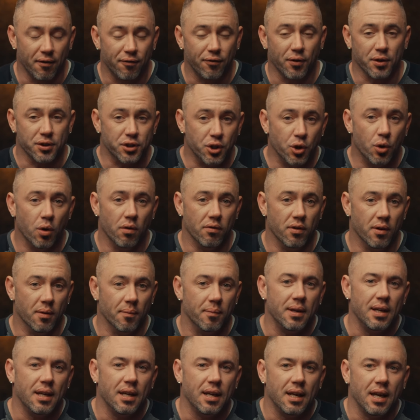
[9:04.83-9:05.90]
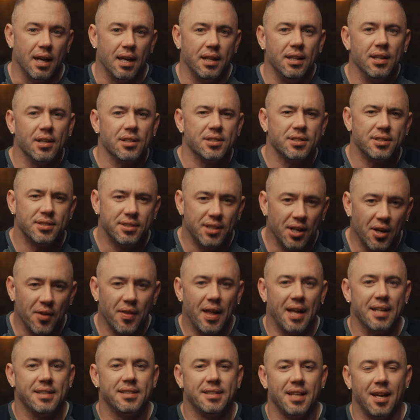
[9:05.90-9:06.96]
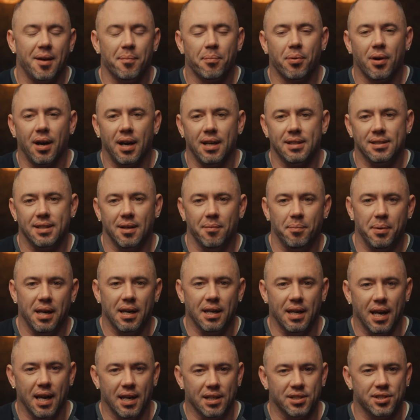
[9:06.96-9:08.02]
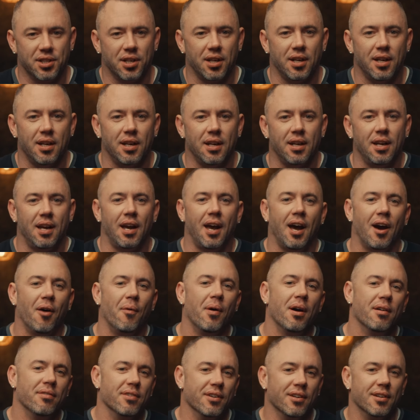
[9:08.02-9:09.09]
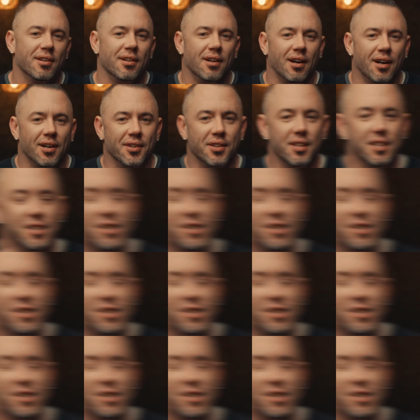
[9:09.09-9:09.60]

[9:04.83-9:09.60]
for 2 of them, and they're still that same price at B&H. However, on the